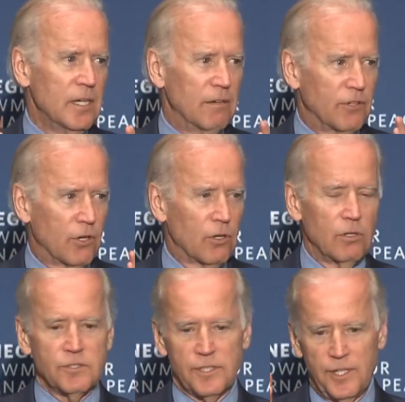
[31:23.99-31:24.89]
of
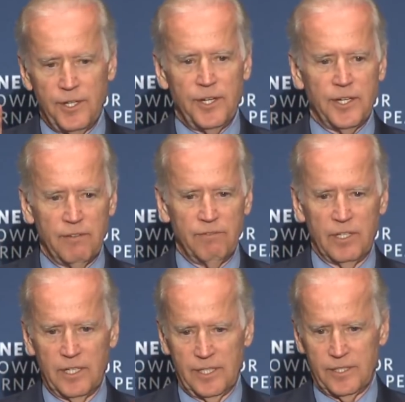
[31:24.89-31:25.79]
girls in an Indian
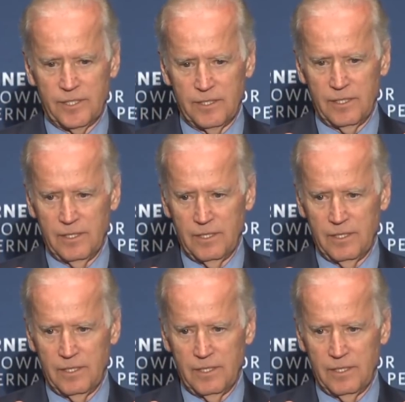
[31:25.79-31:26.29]
village.